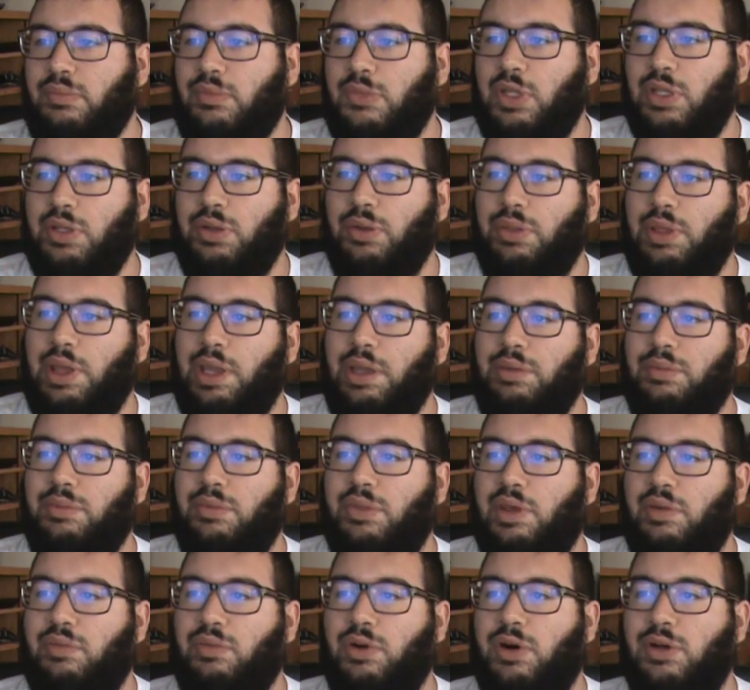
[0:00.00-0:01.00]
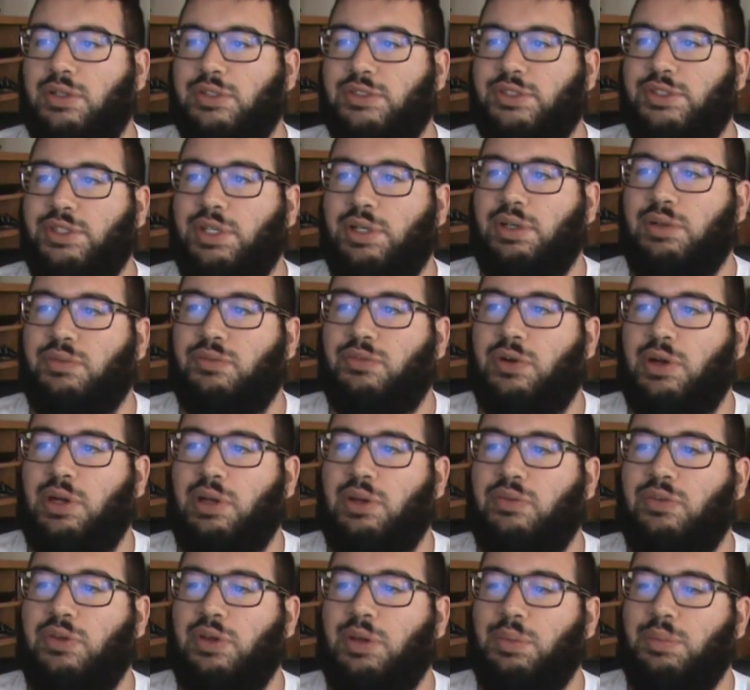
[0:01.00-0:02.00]
They've all stood in front
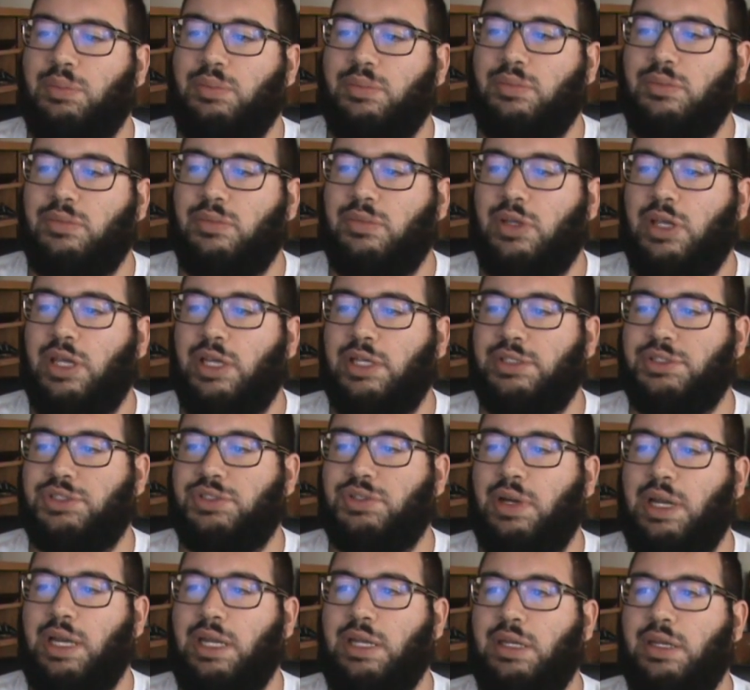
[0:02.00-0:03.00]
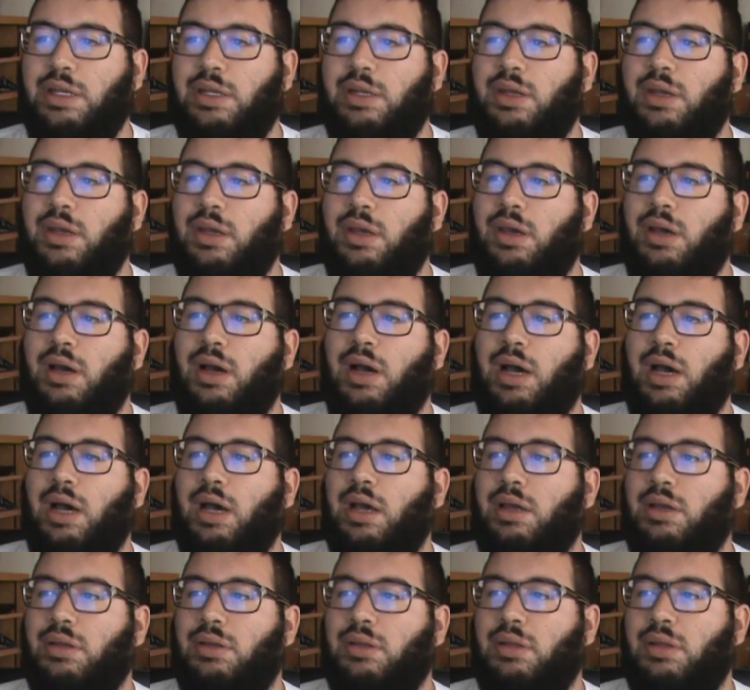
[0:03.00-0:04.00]
of him and traded.
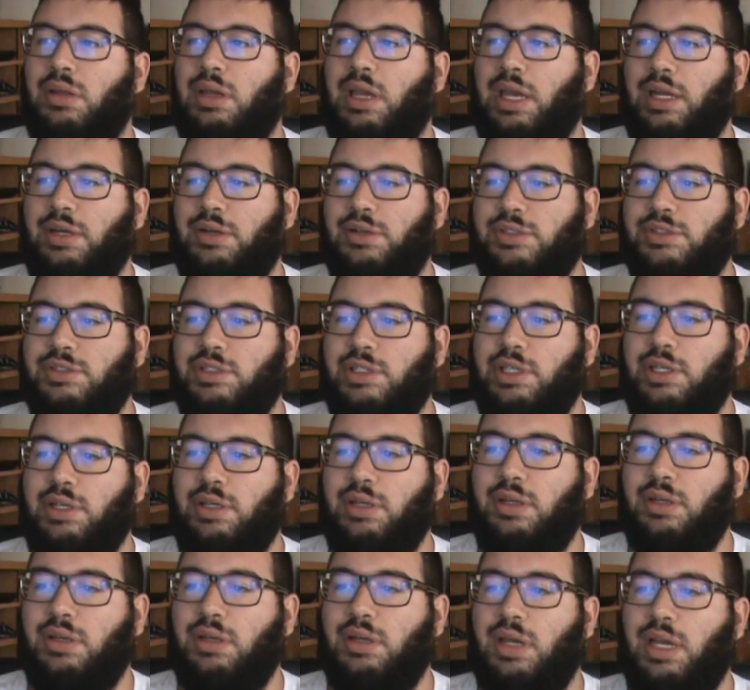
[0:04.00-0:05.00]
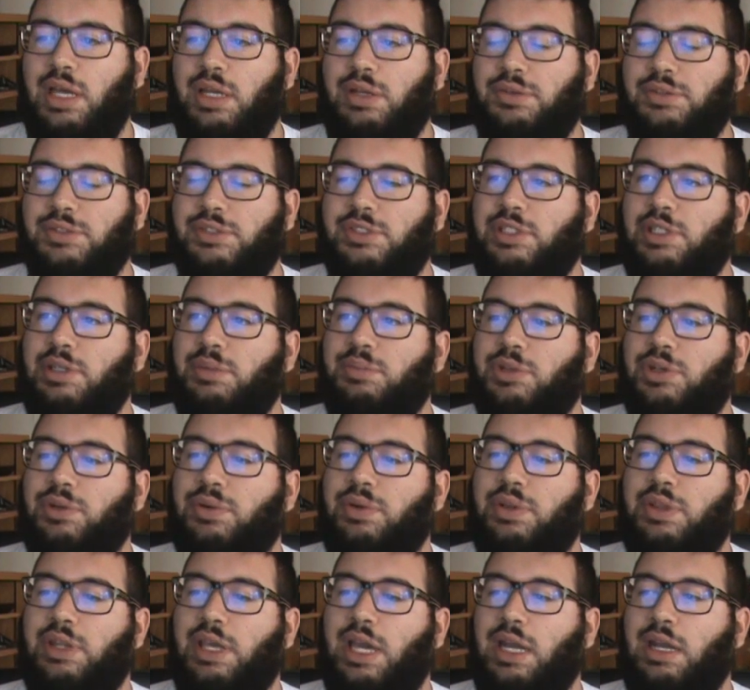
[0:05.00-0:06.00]
Henderson, I don't see him
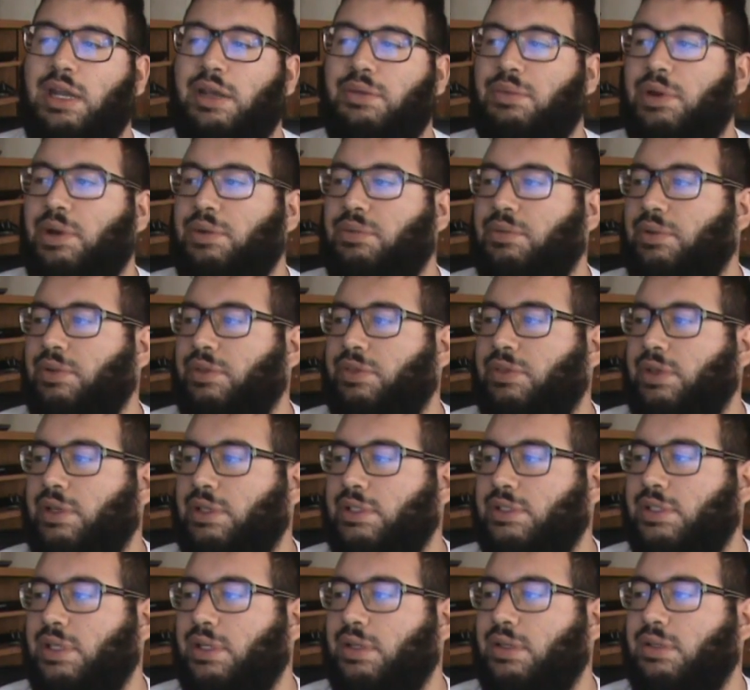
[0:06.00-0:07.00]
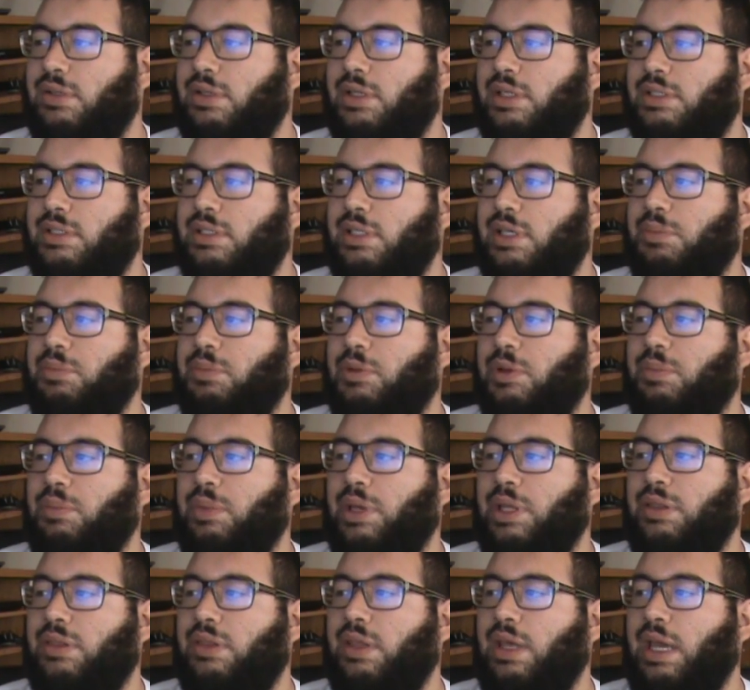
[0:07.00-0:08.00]
doing that. I really think he's going to look to
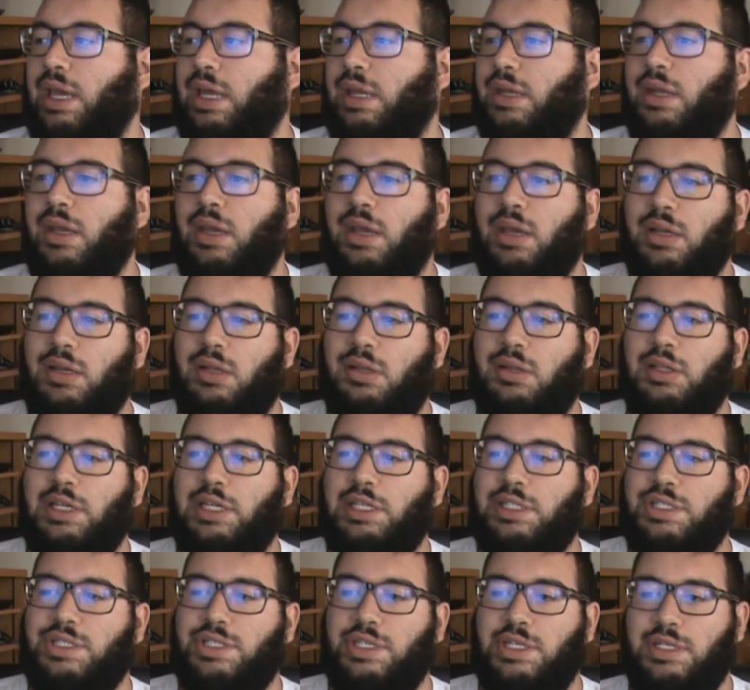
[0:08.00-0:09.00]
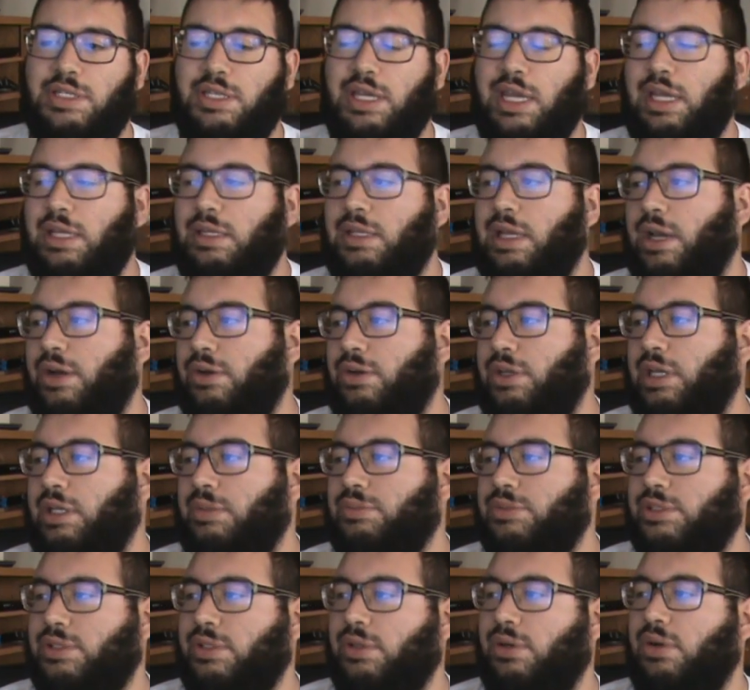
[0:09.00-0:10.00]
implement that clinch and takedown
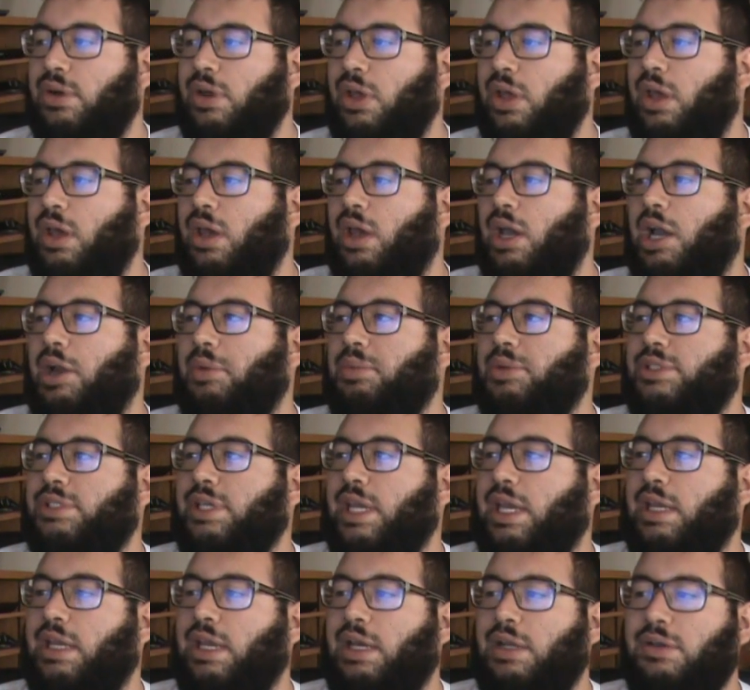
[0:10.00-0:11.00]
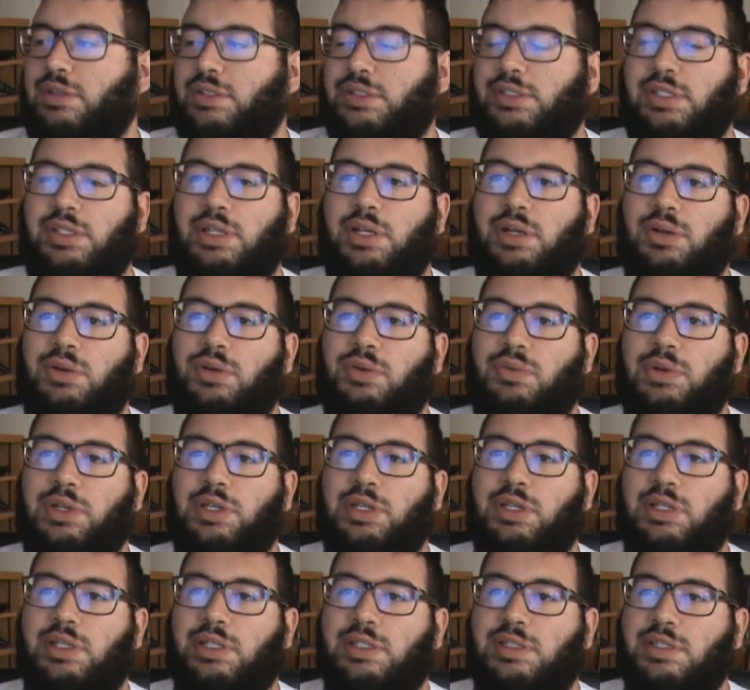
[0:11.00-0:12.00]
game. So I'm going to take Henderson here to
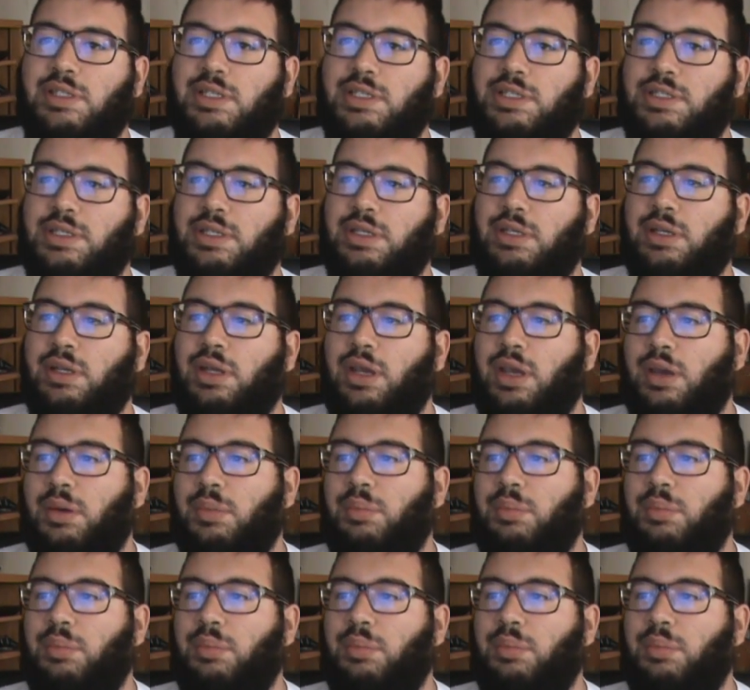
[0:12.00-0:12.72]
win a decision.